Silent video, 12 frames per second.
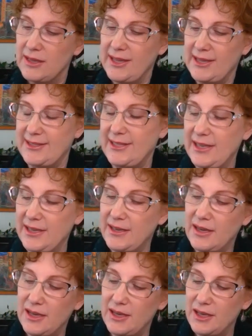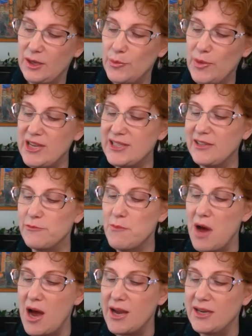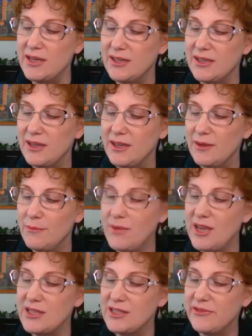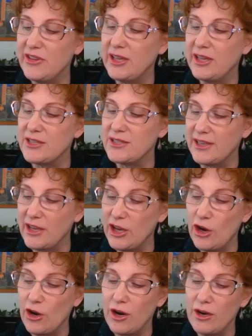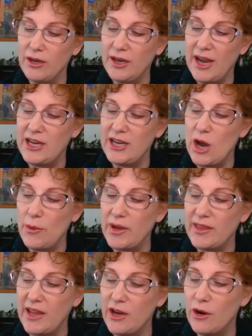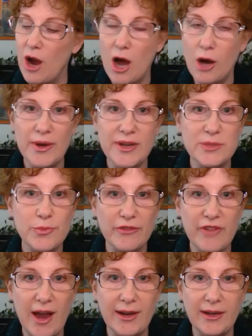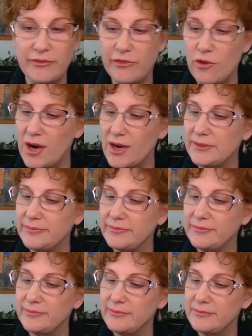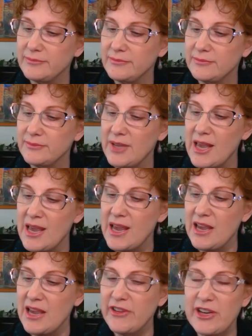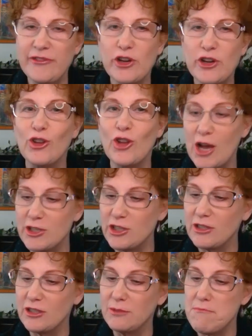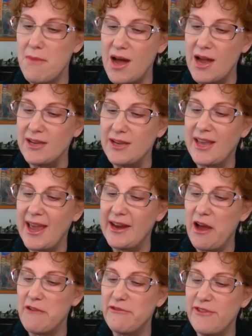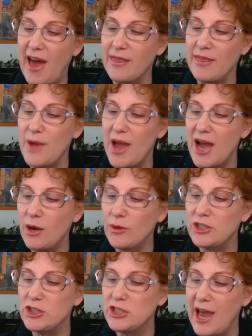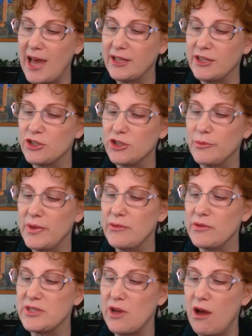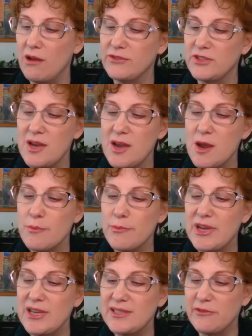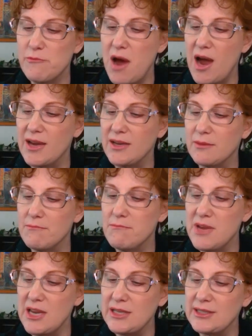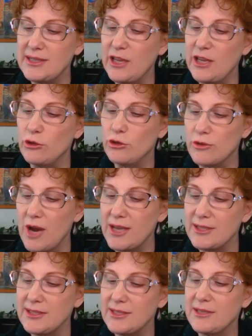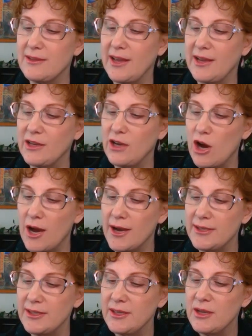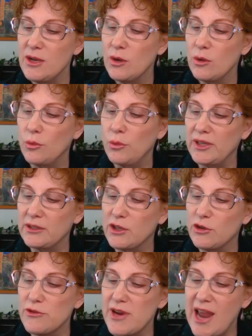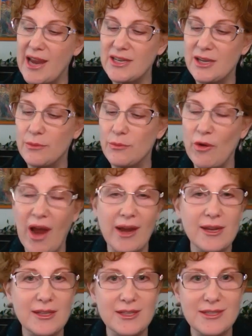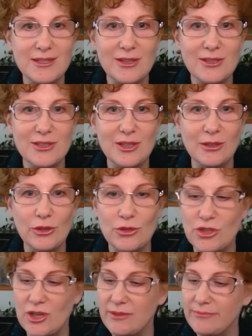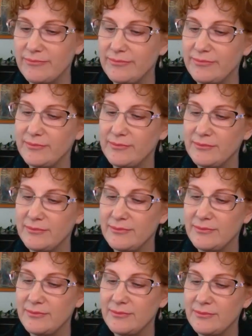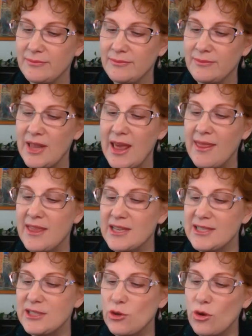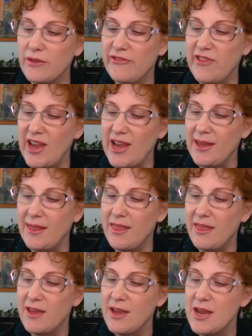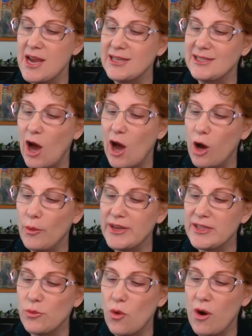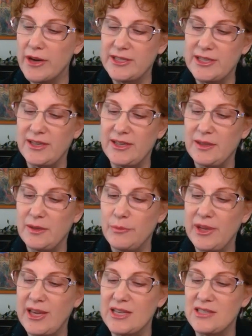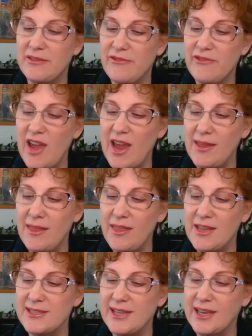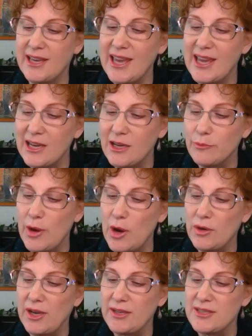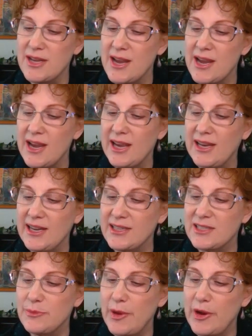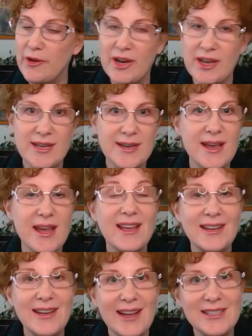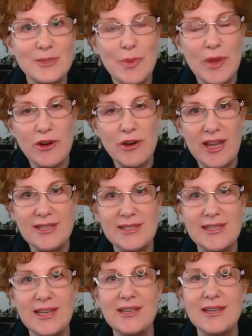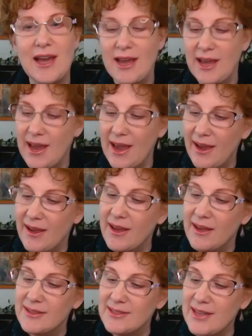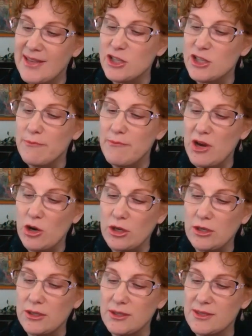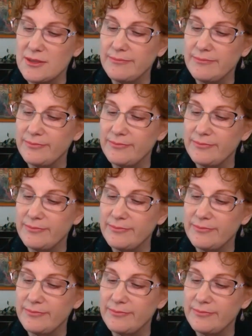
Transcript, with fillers: Let's see. Peace of mind means feeling secure and knowing that you're always provided for. Even if your logical mind cannot fathom how a challenge could be resolved, peace of mind means that you trust that God will create a miraculous solution. This sort faith is always warranted because faith is a key component in experiencing such miracles.